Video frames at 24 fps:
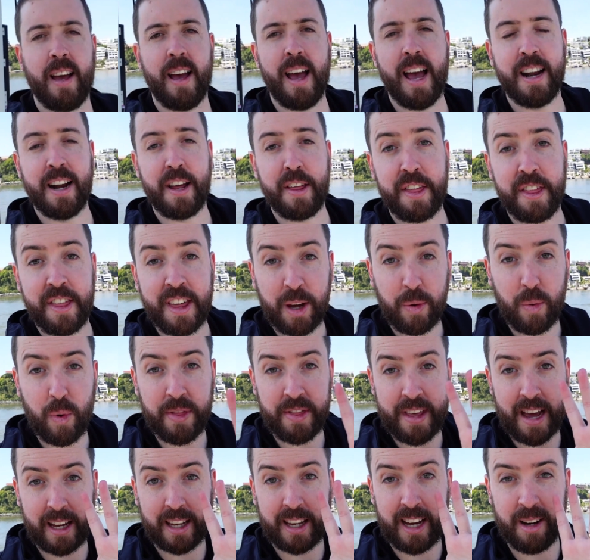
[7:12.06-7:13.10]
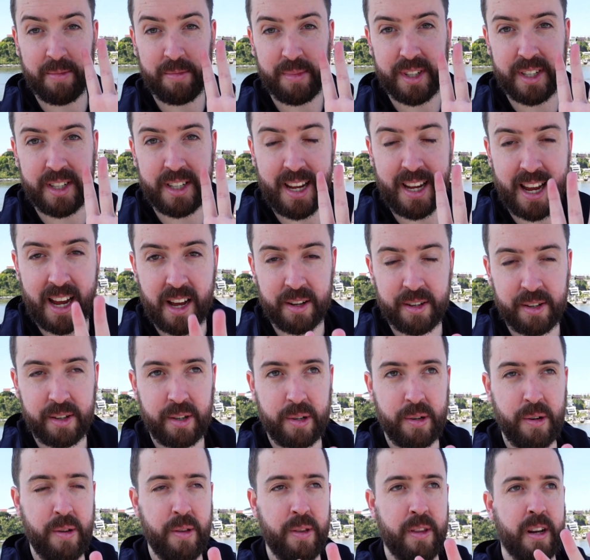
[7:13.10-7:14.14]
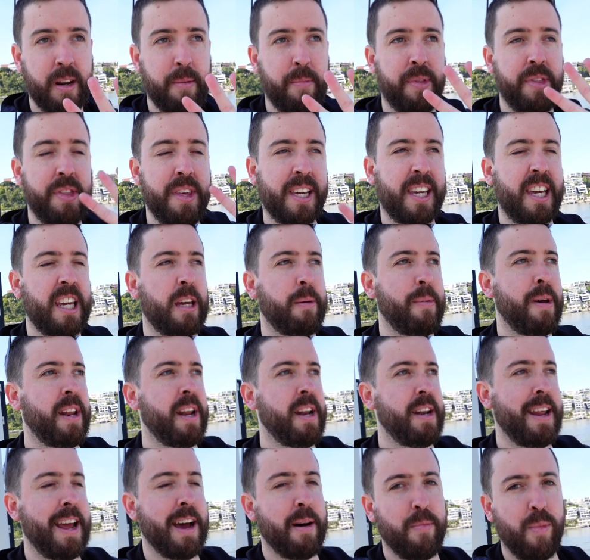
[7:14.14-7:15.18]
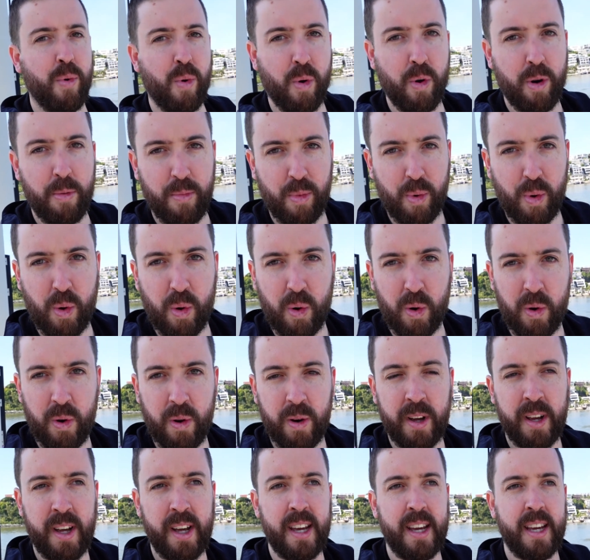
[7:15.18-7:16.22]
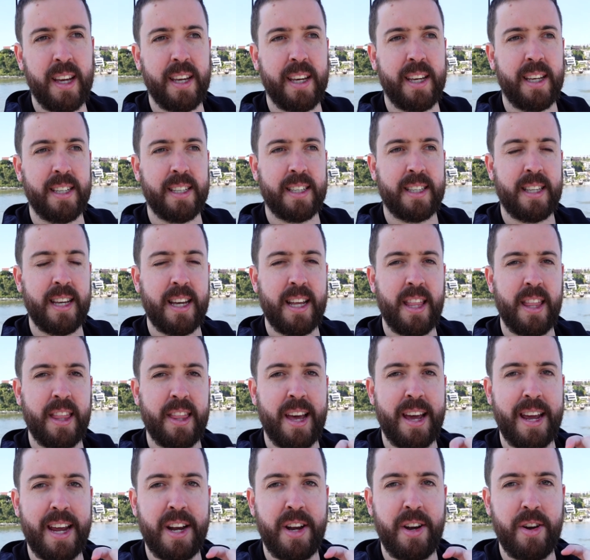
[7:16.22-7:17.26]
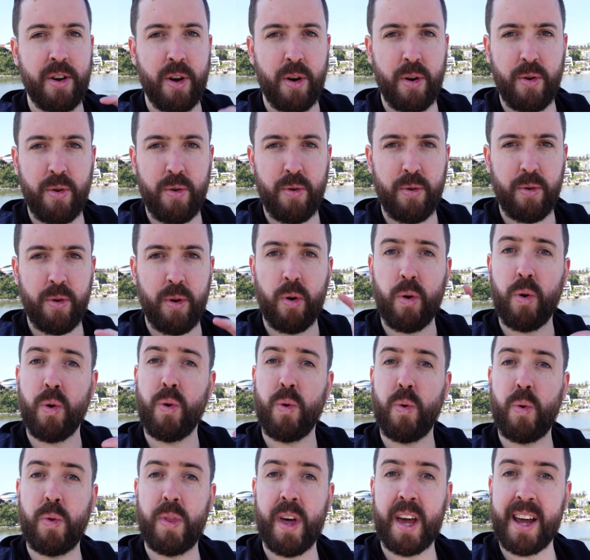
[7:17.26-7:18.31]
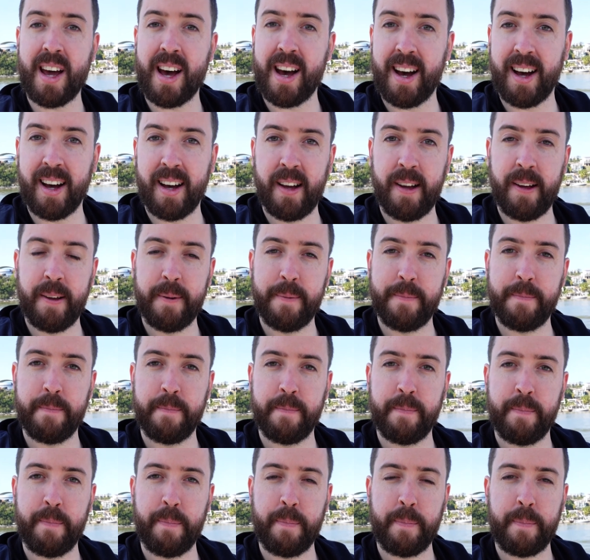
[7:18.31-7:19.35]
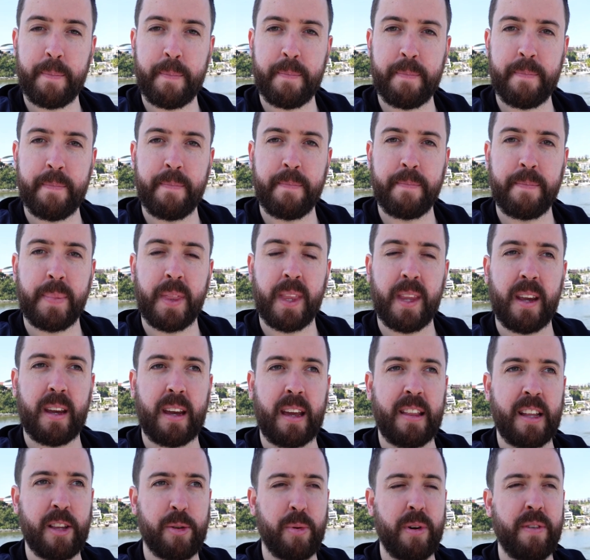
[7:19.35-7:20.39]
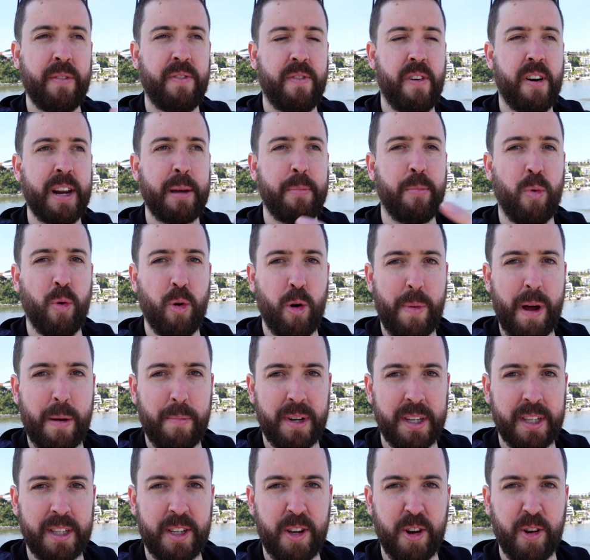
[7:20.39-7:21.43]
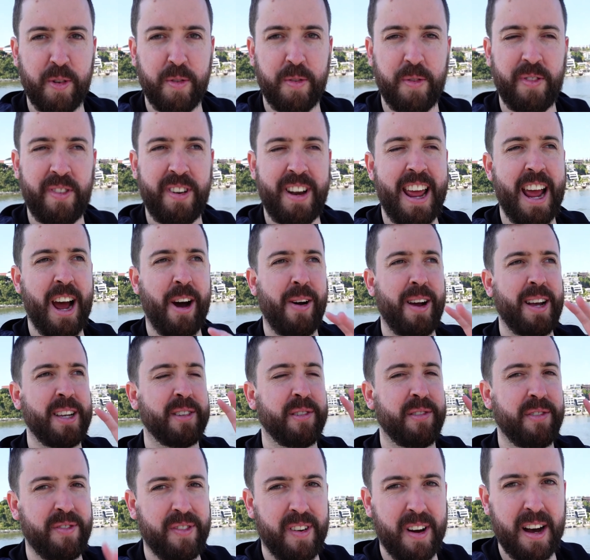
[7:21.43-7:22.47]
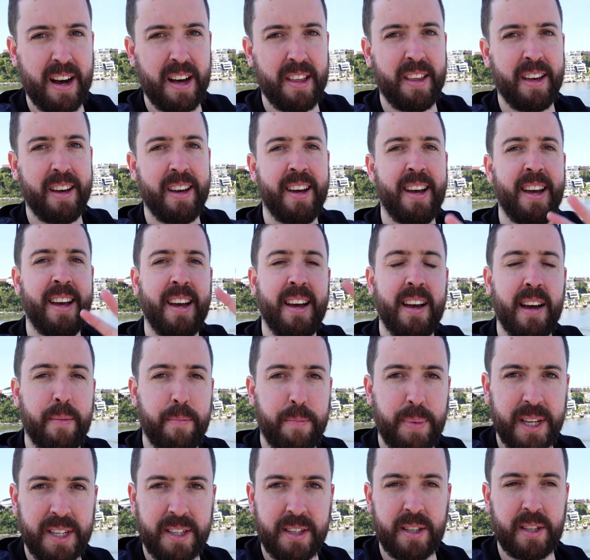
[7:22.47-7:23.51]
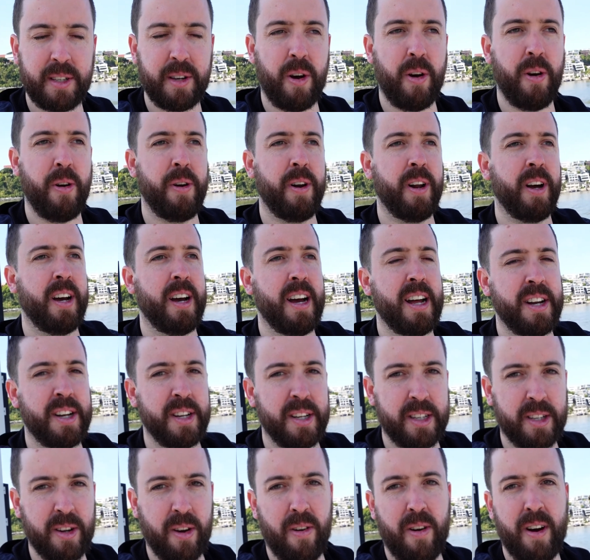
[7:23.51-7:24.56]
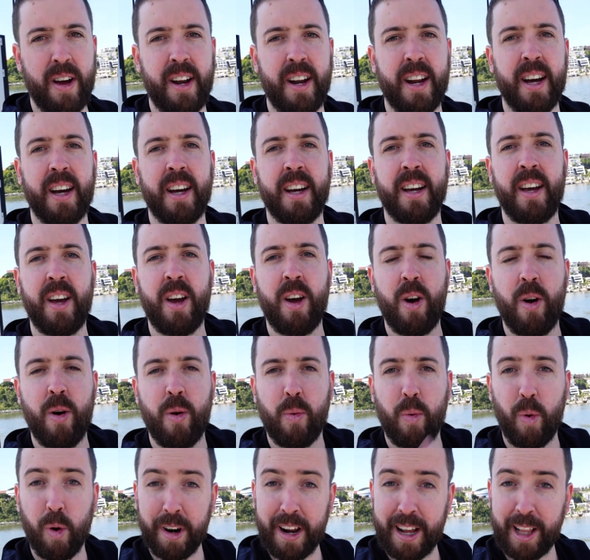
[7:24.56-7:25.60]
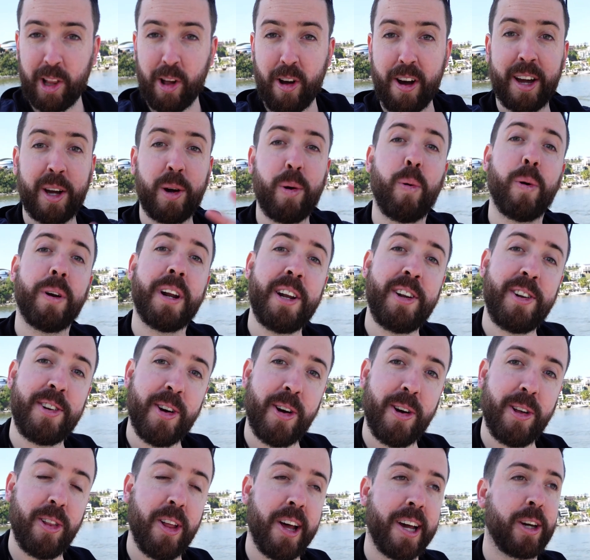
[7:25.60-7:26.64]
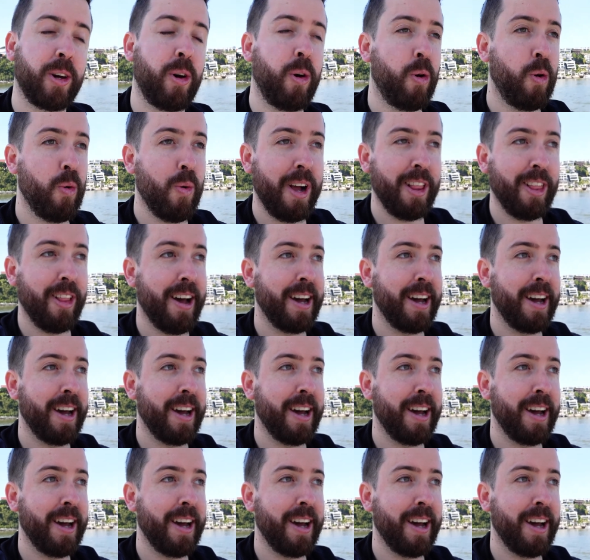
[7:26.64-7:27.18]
And I think what that comes down to, that I'm thinking about it now more and more, is that they know who they are. And that's what I'm finding more about myself now as a father, a business owner, a designer, what I like, what I don't like, who I